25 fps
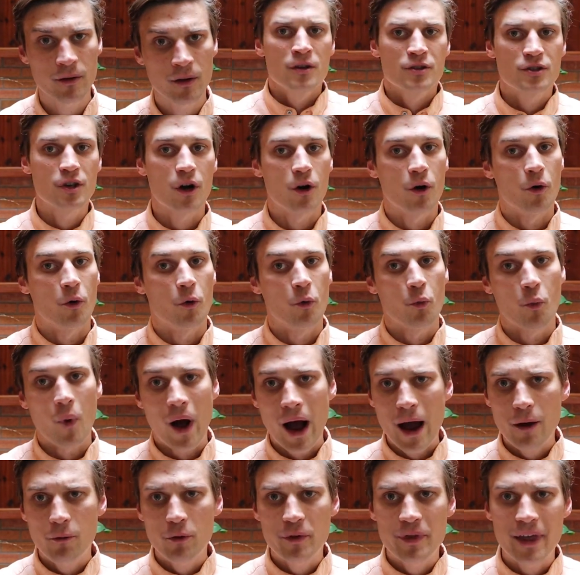So,
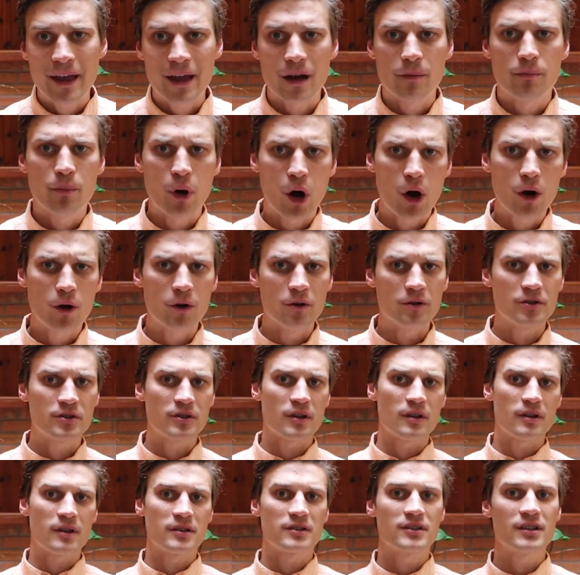why would they
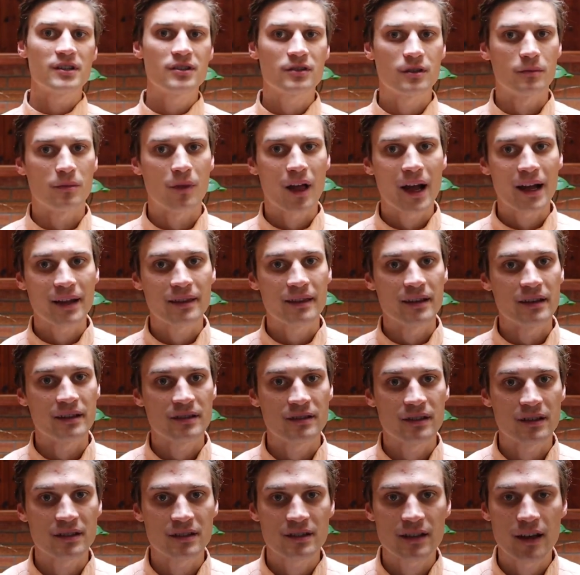oppose a system like
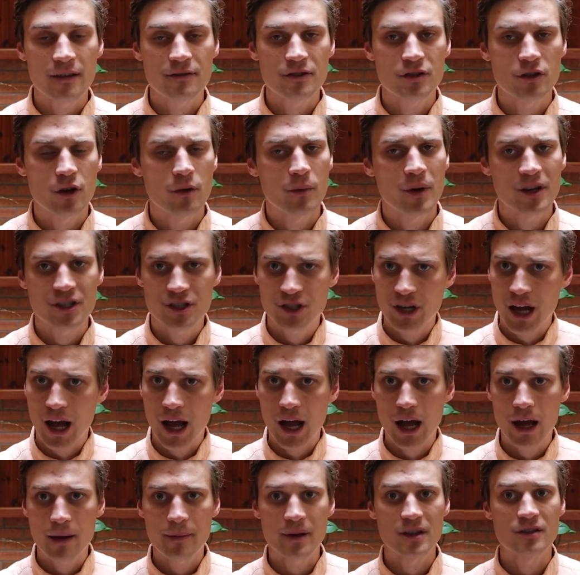this that saves so much
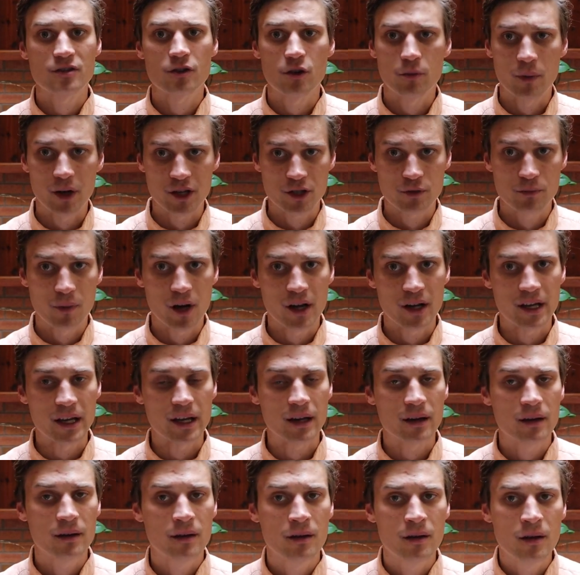time and so much money?